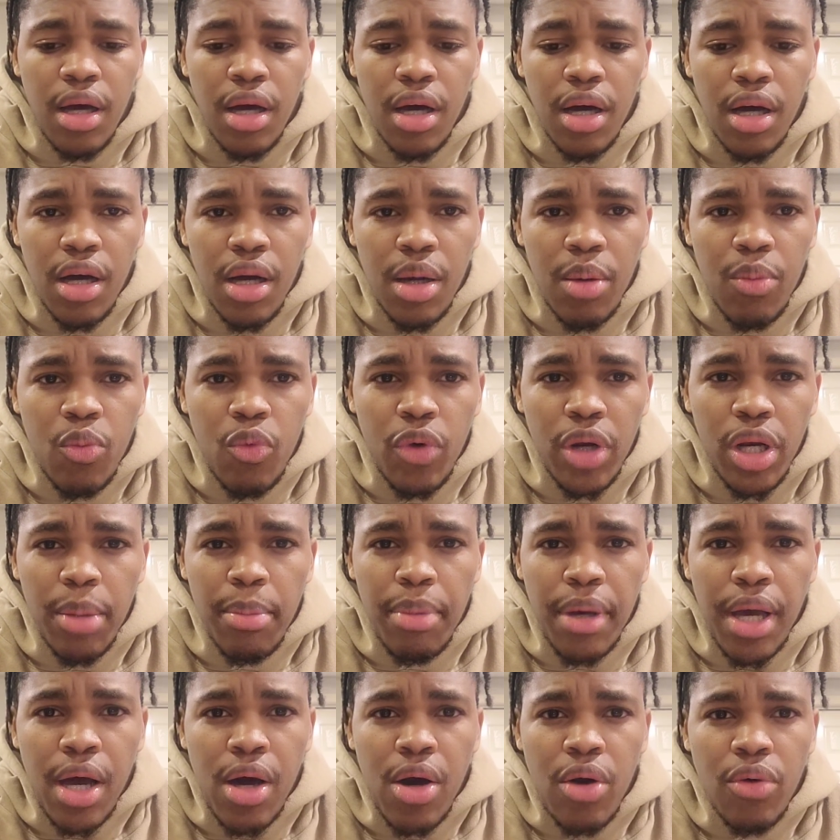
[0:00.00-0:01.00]
Went
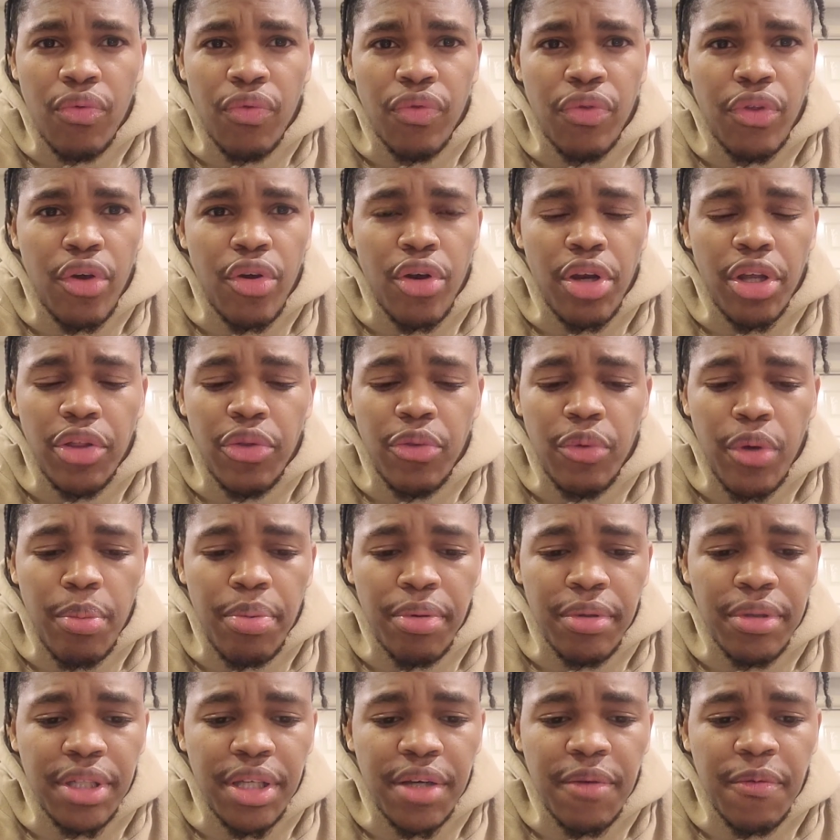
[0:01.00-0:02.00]
about
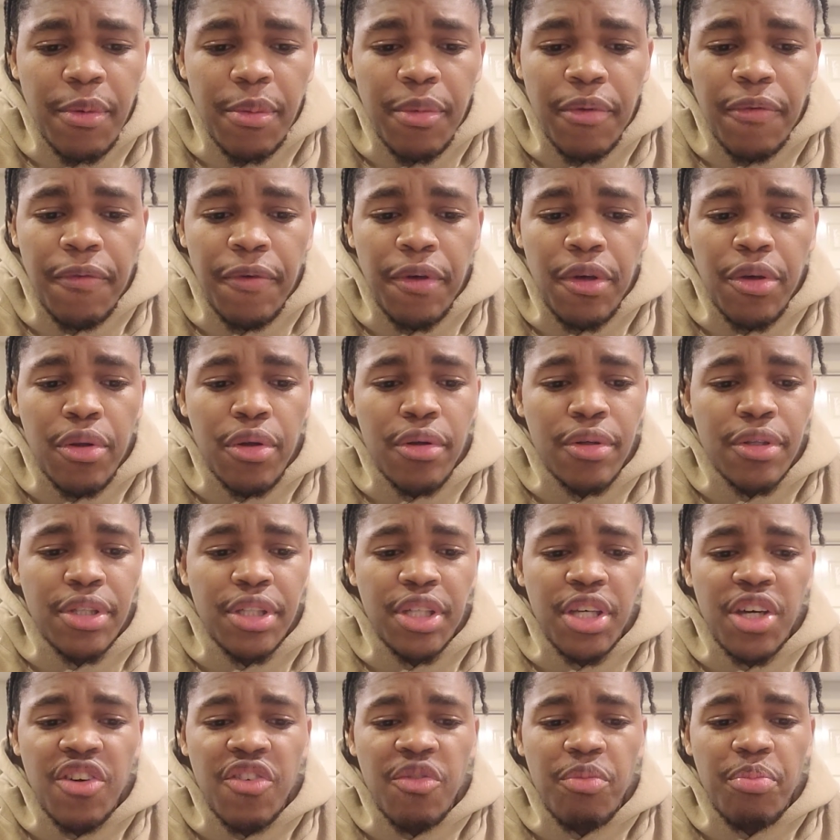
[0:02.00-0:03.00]
33% from the field
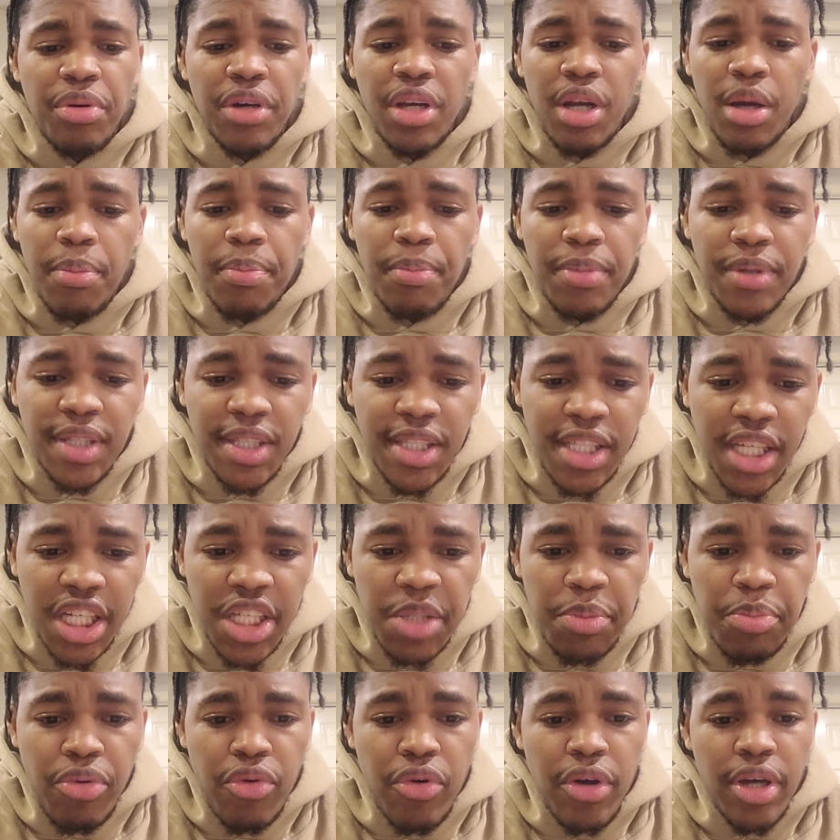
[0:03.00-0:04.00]
herself. Put up 6
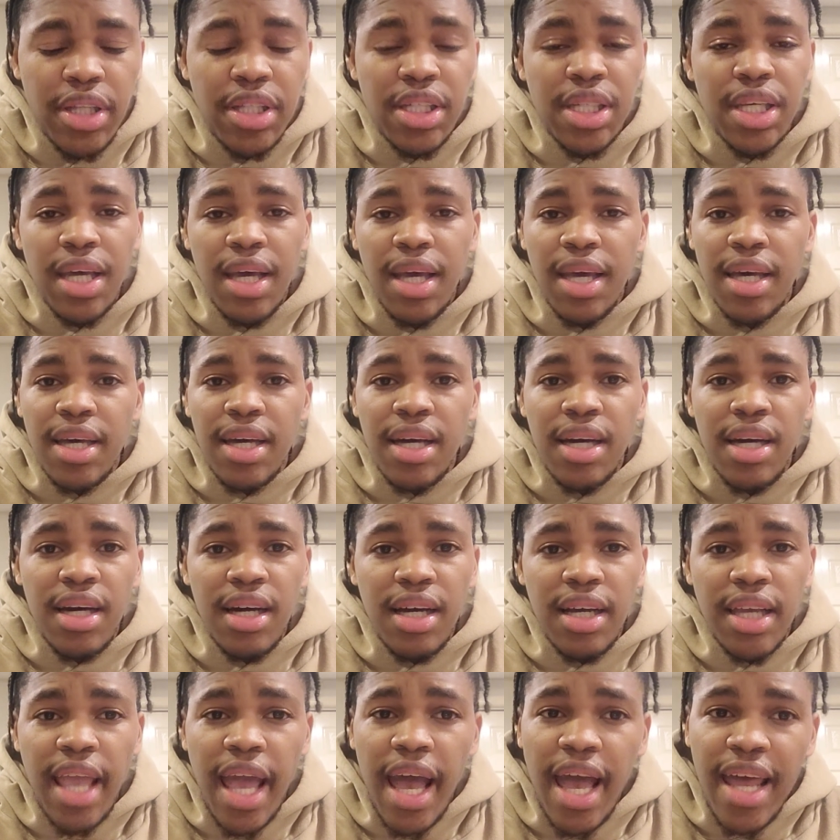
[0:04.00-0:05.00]
points.
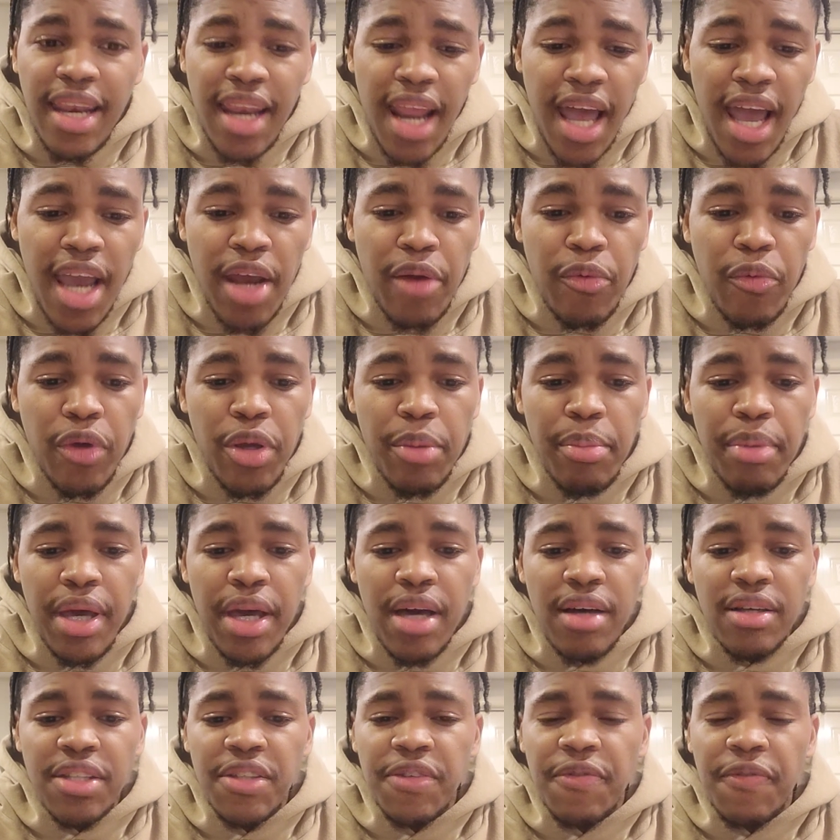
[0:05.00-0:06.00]
Got 9
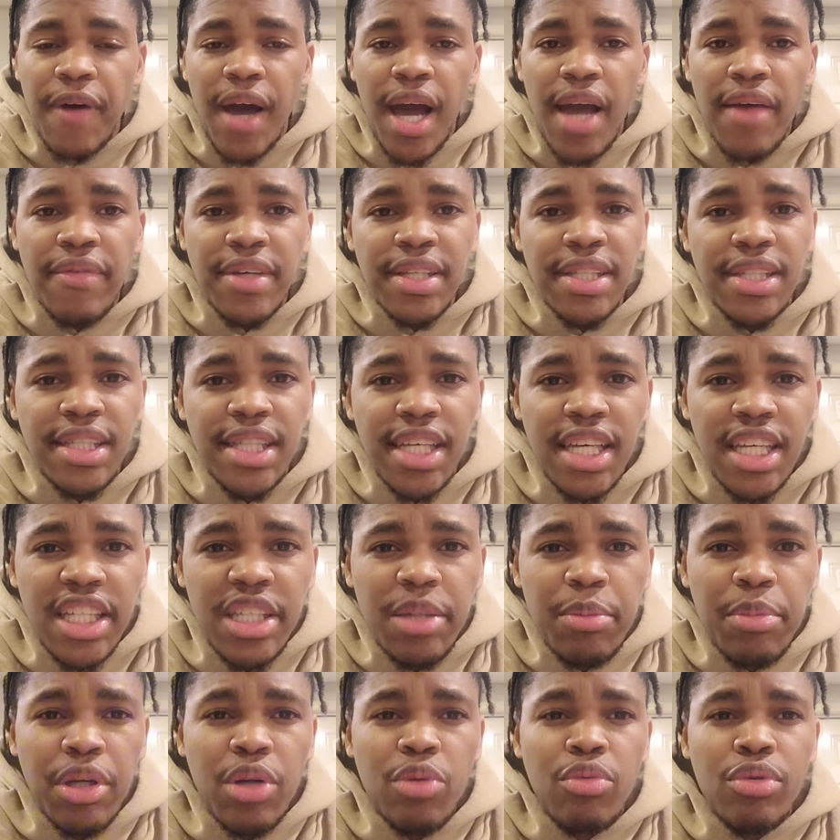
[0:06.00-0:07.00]
rebounds, 5 assists.
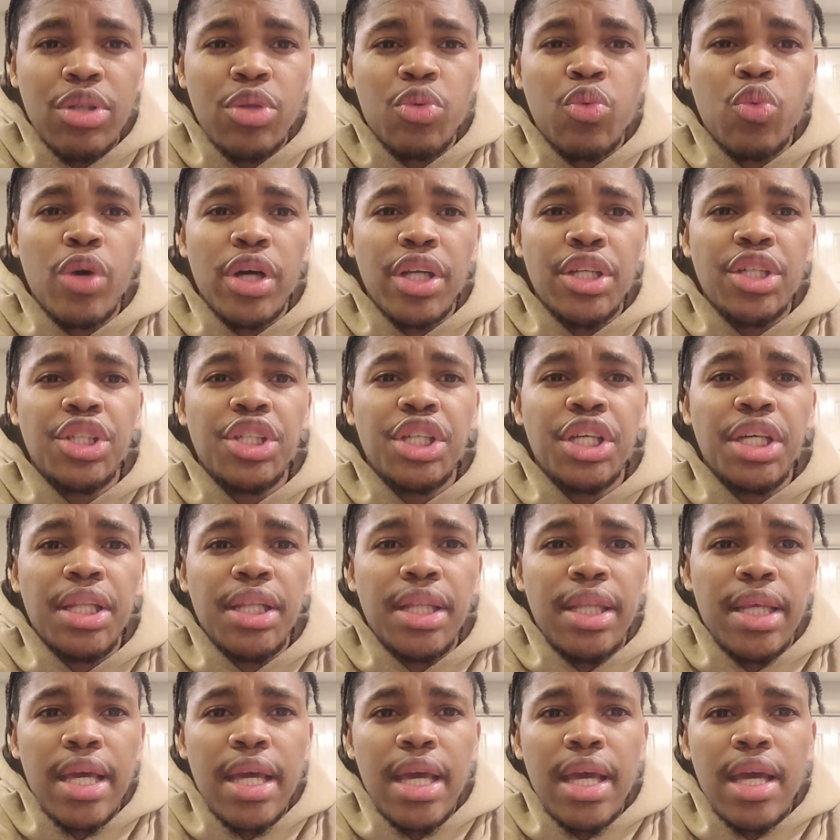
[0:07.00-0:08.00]
But it was what she
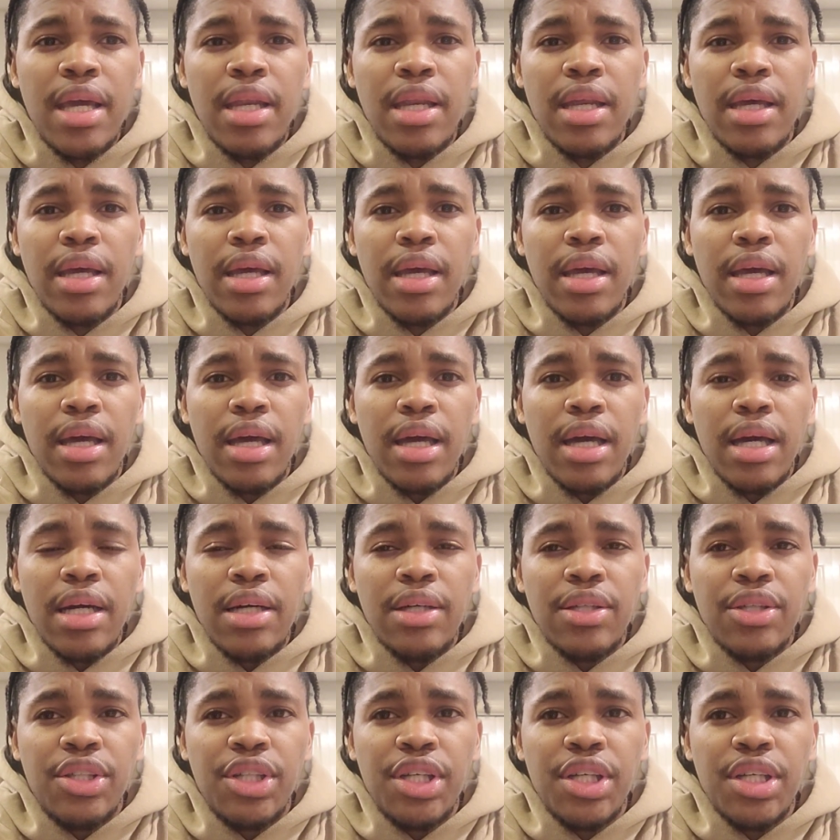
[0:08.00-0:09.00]
did
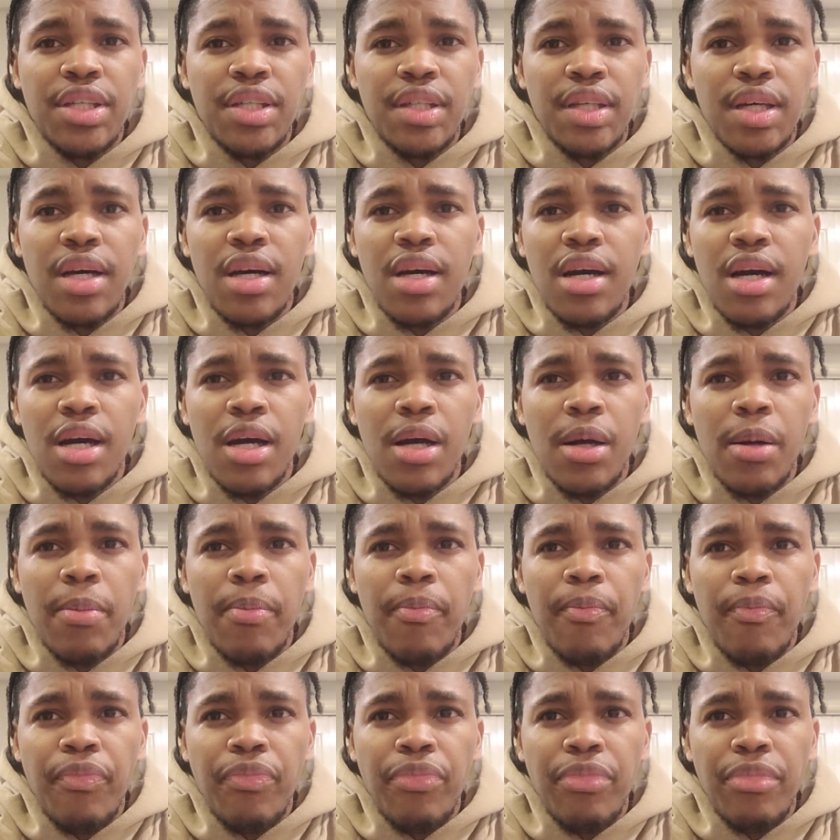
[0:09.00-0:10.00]
just
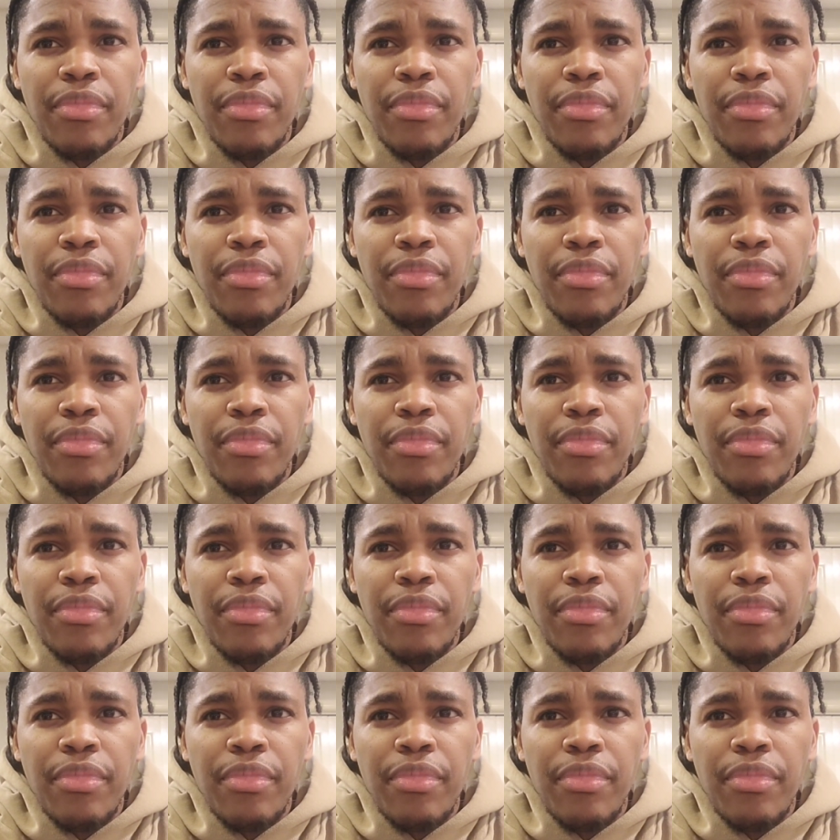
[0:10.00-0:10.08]
IQ-wise